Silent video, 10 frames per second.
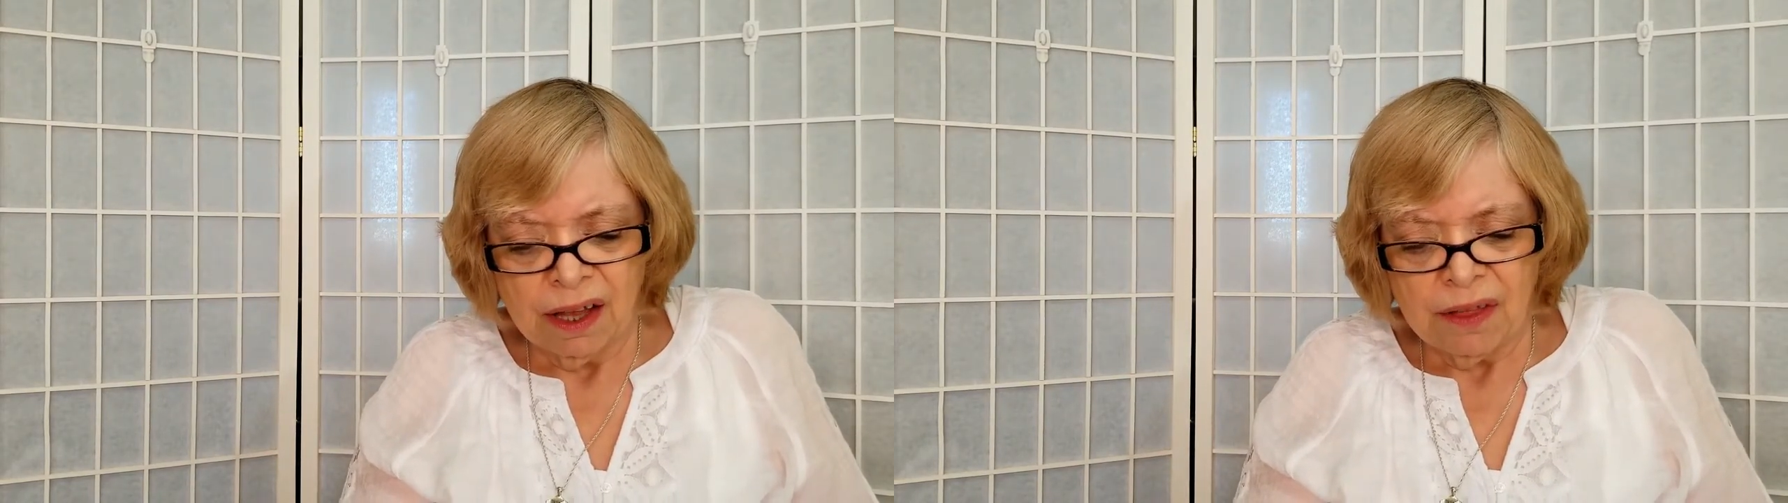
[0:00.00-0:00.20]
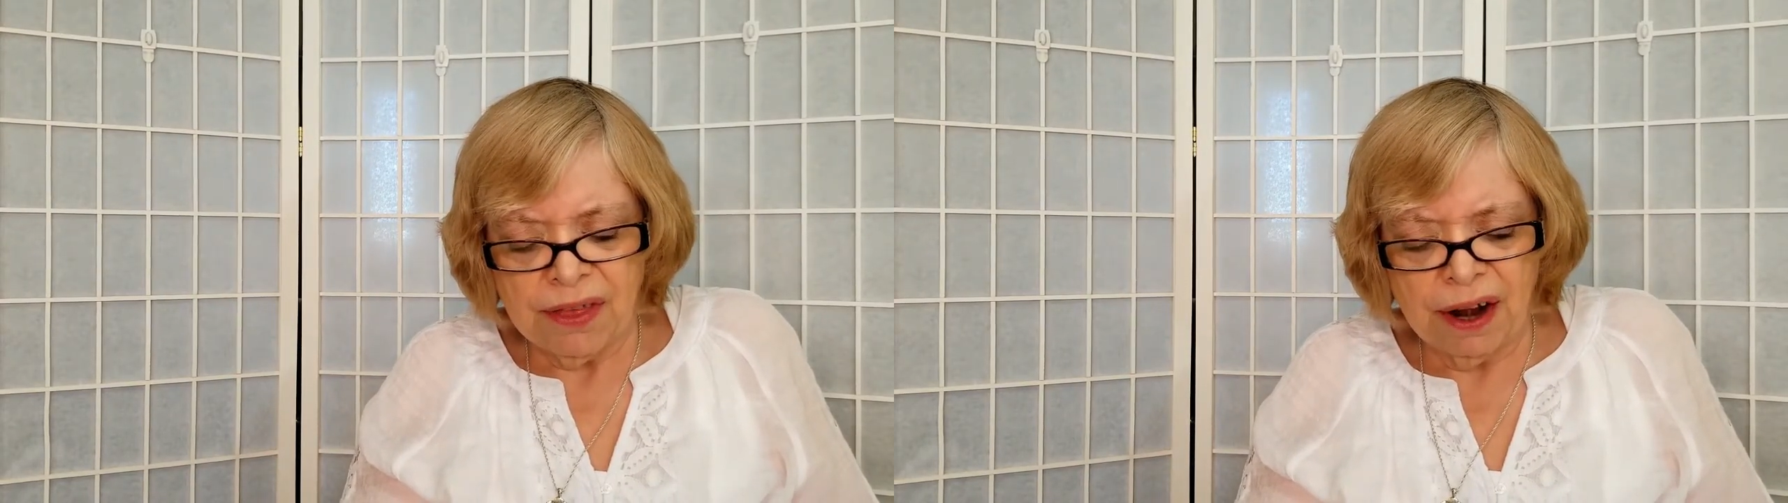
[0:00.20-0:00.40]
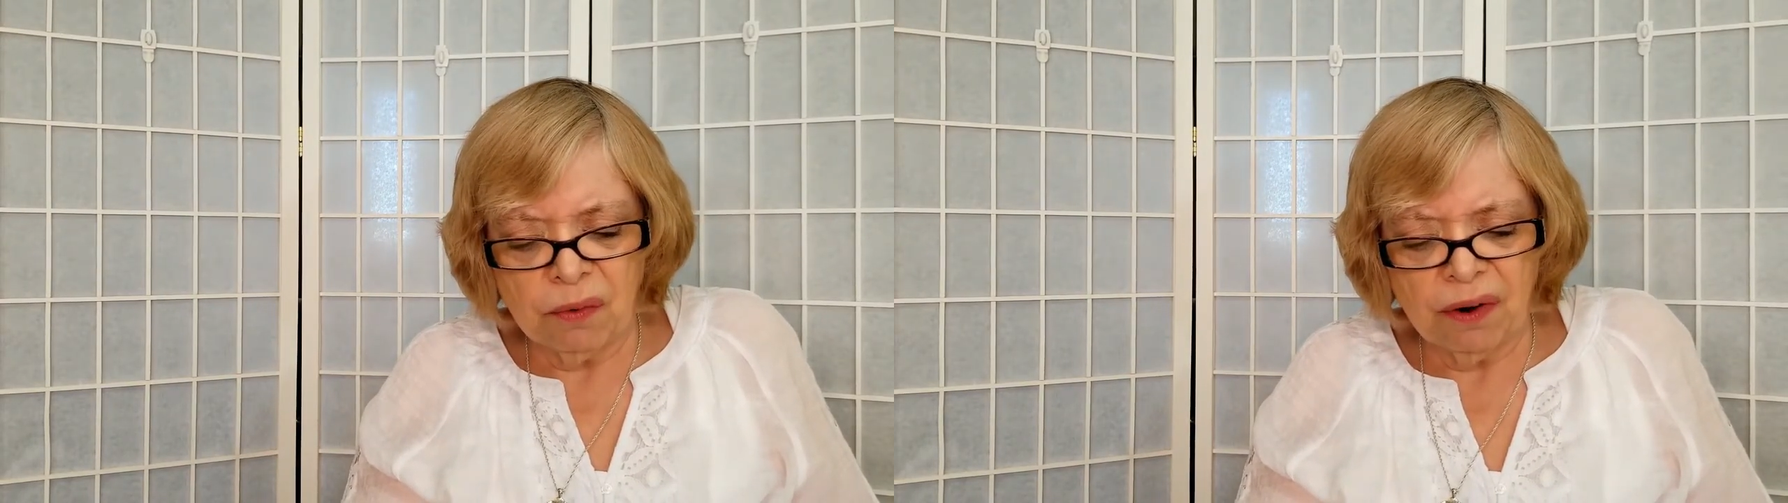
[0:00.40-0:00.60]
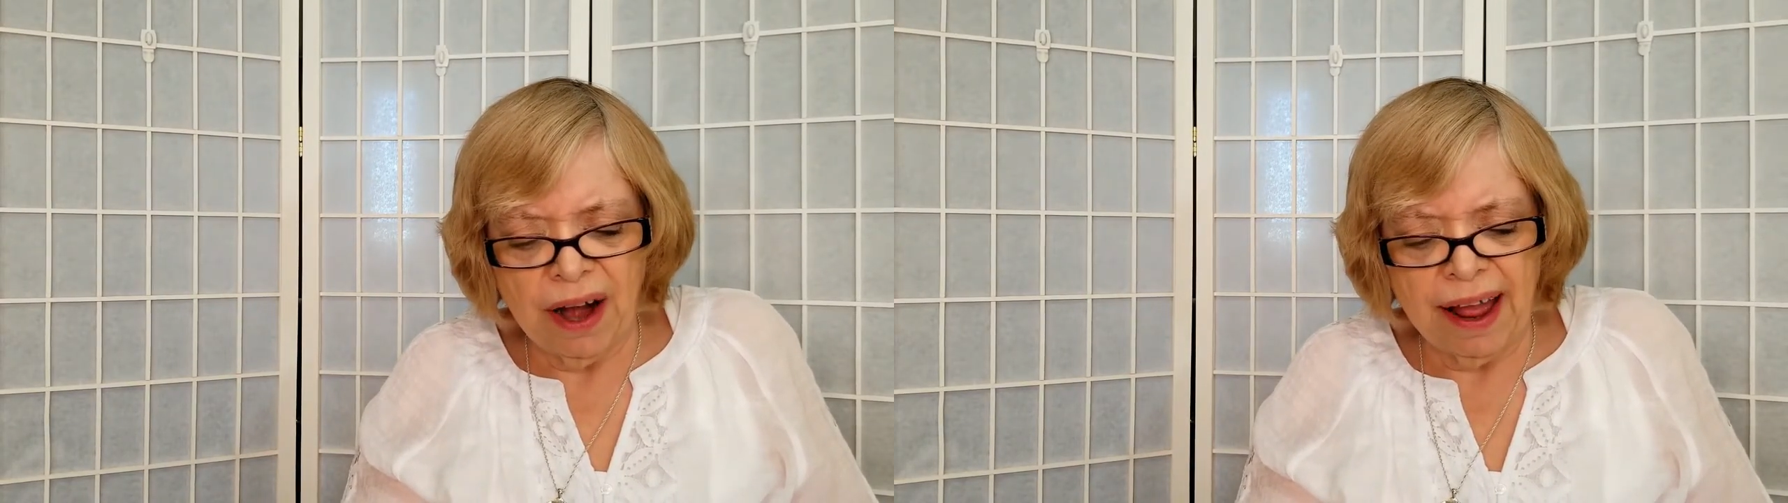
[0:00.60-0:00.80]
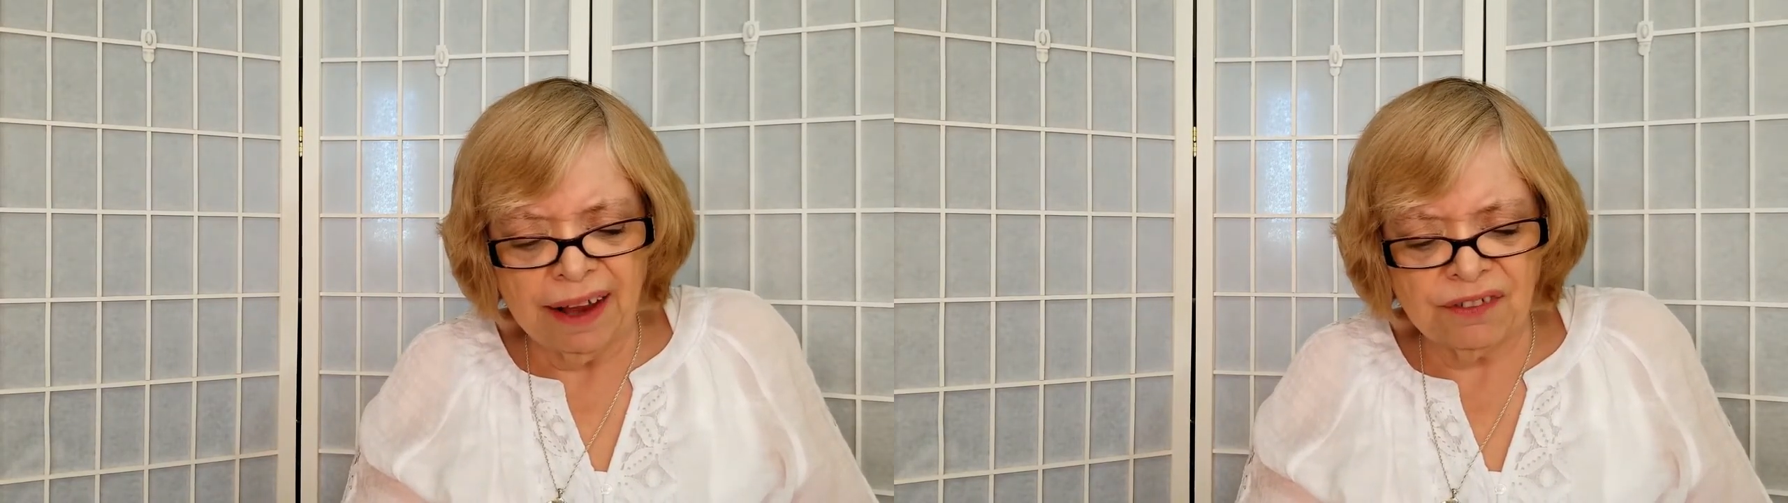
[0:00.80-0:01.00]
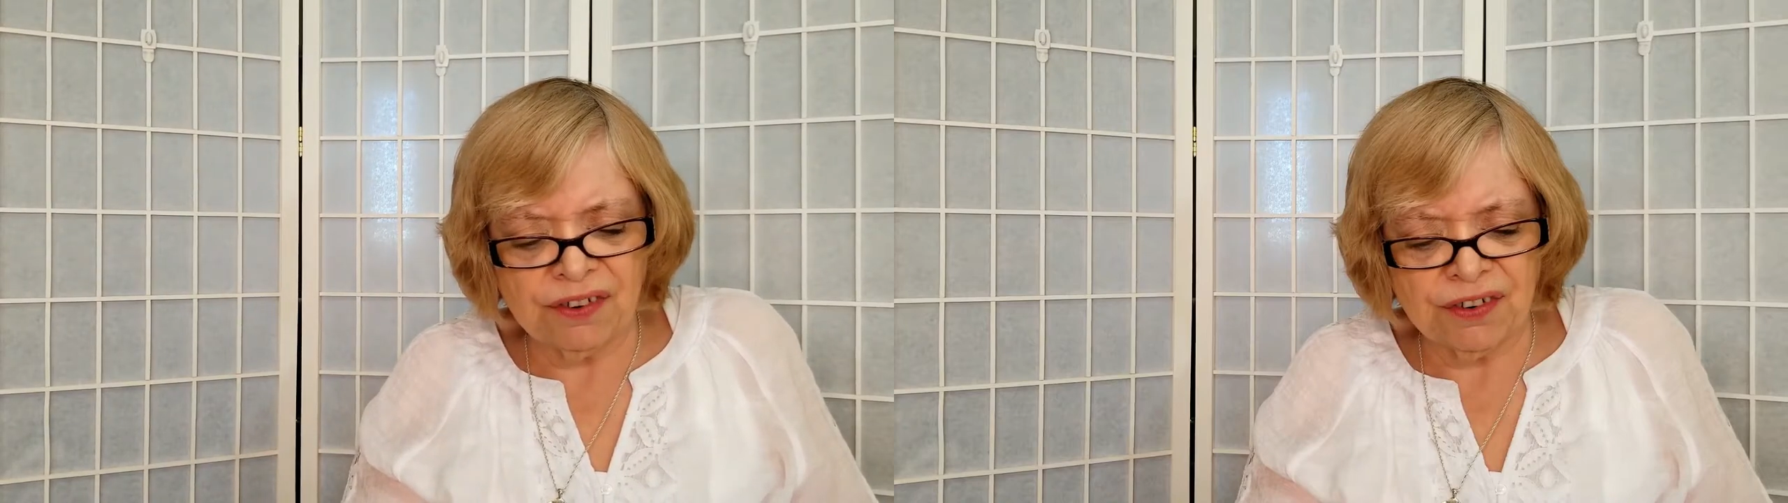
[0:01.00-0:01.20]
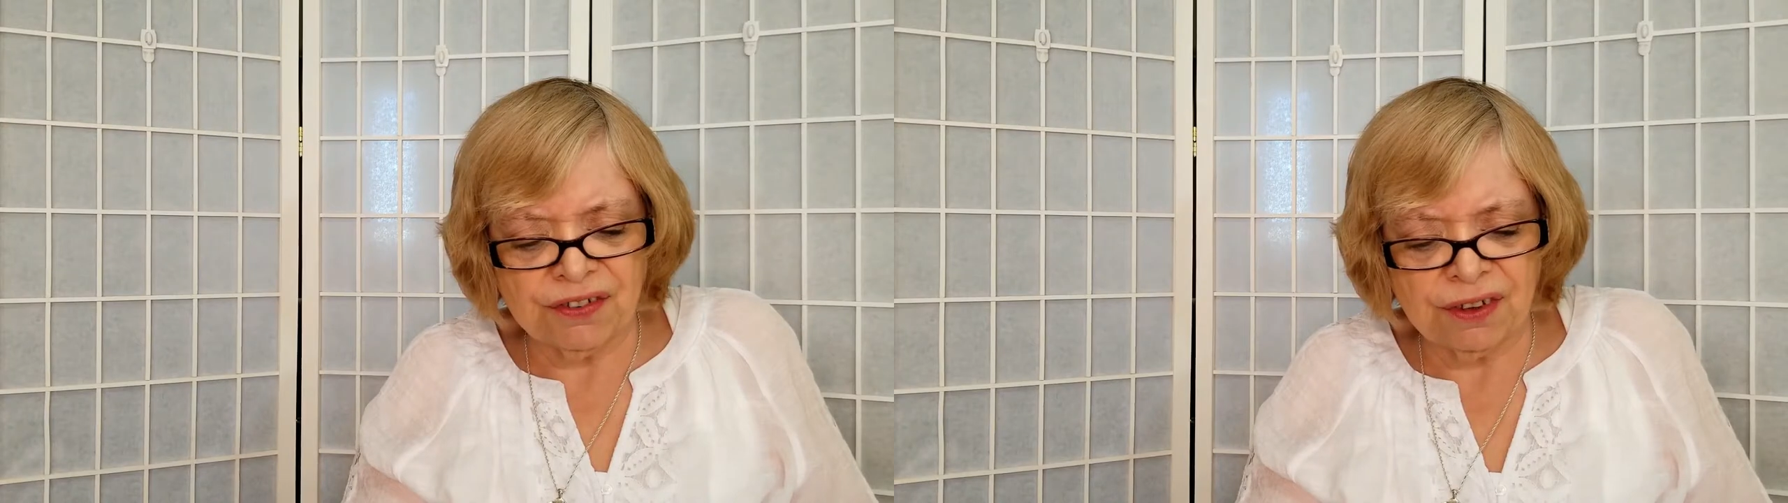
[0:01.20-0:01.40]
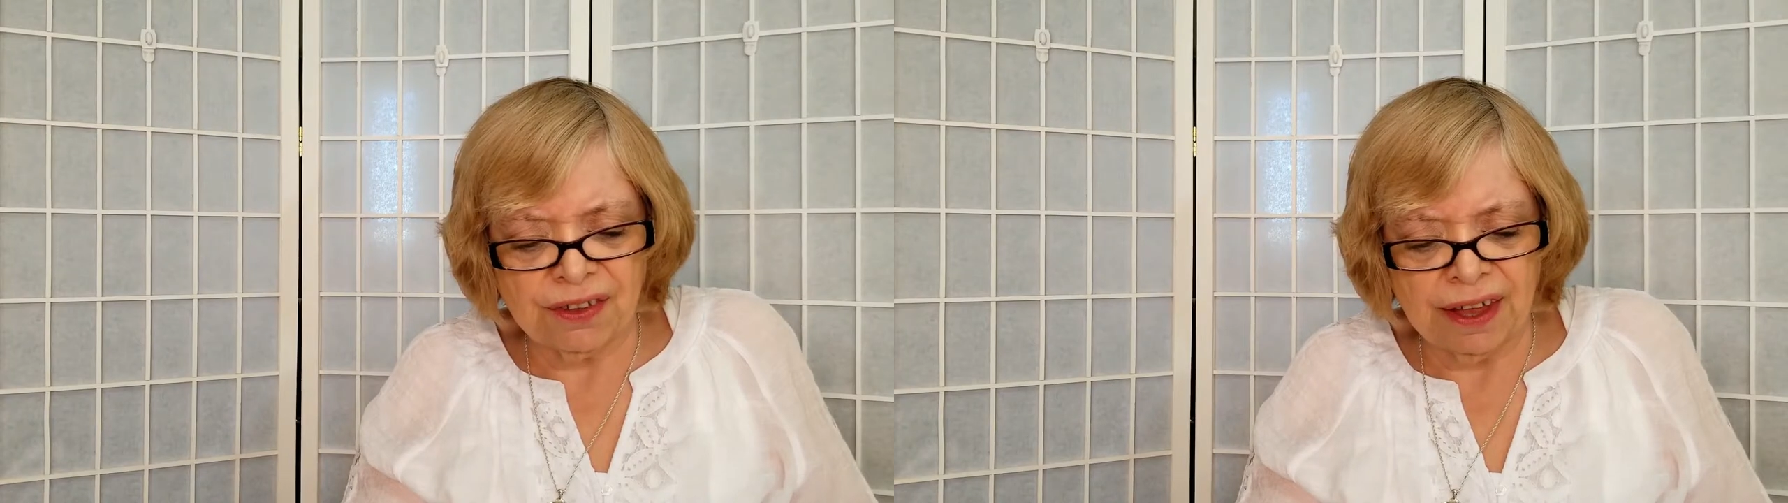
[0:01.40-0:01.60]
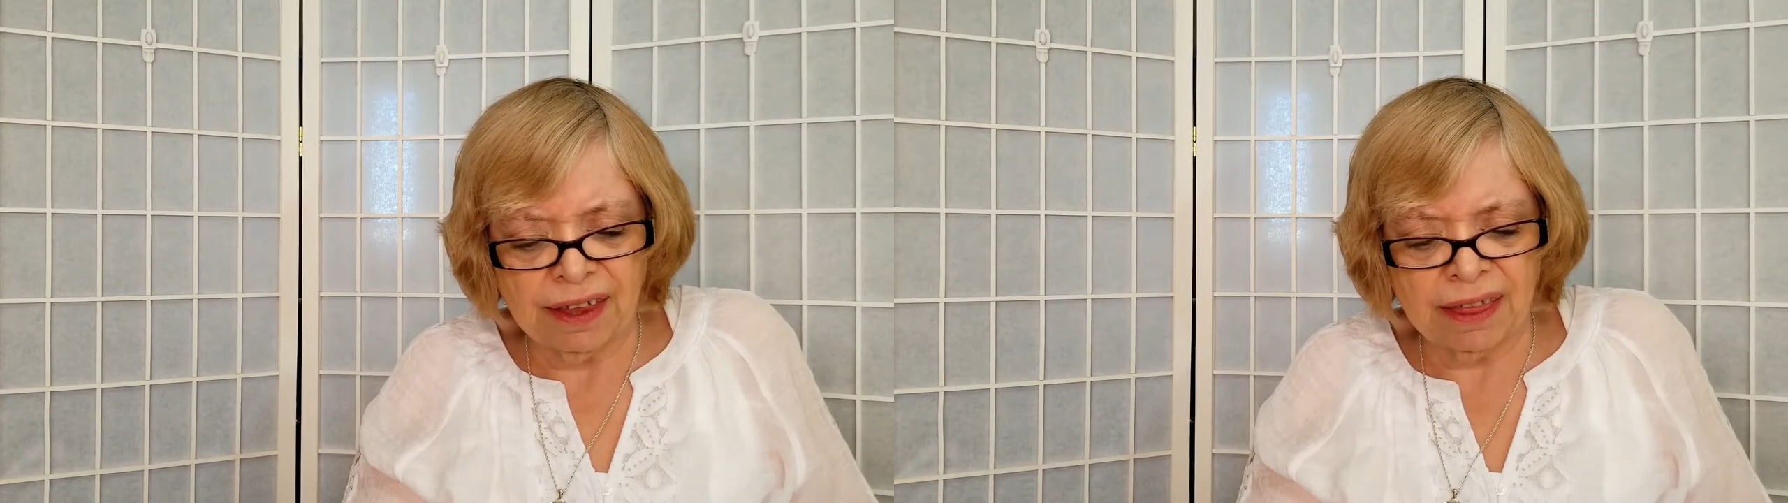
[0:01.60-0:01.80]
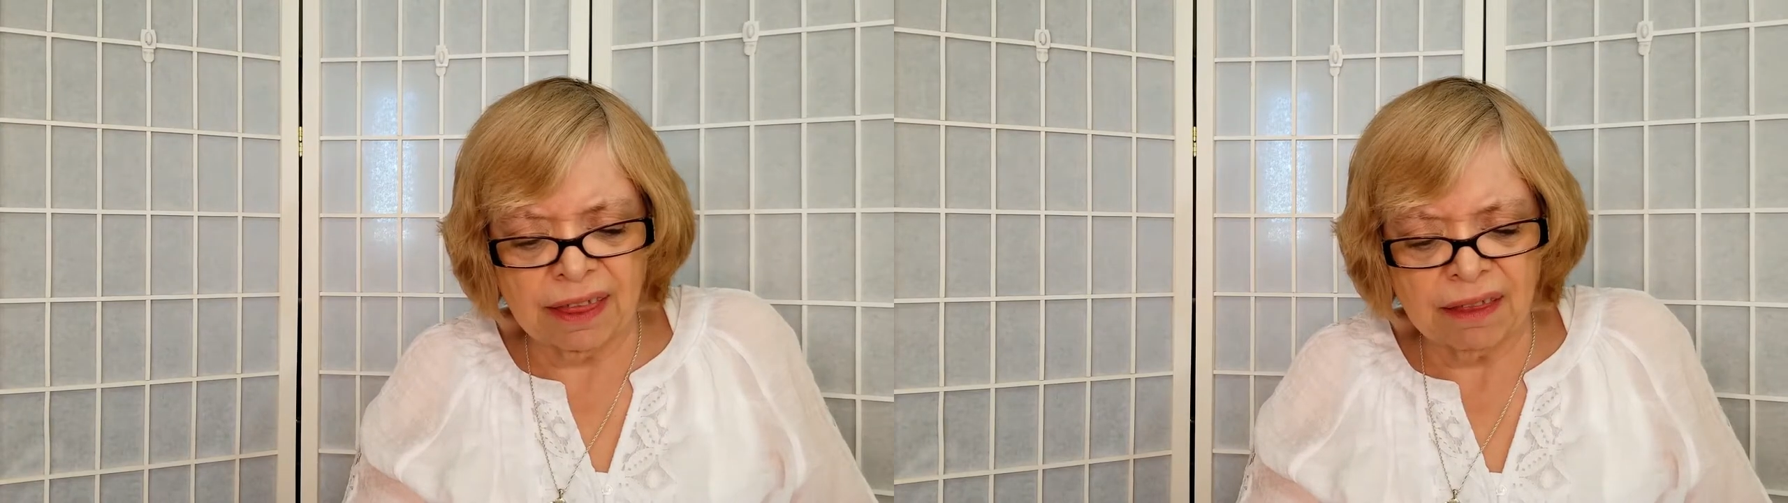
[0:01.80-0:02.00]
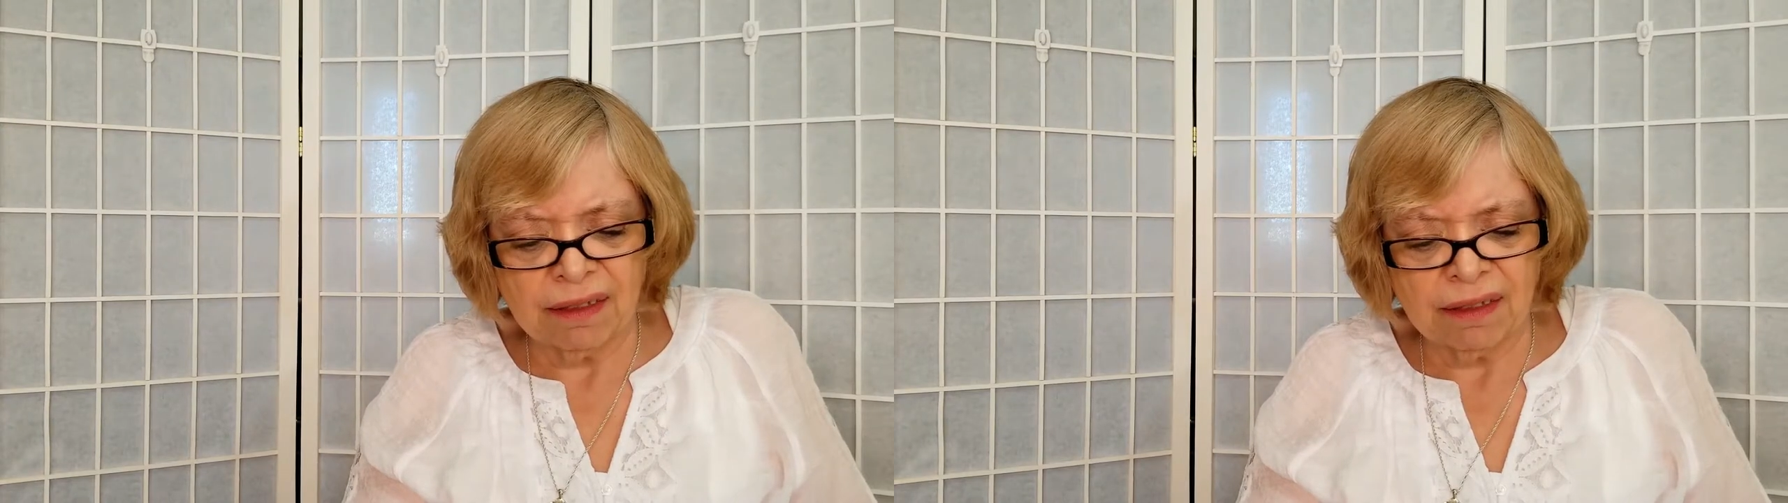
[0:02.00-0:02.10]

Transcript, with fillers: There were answers to this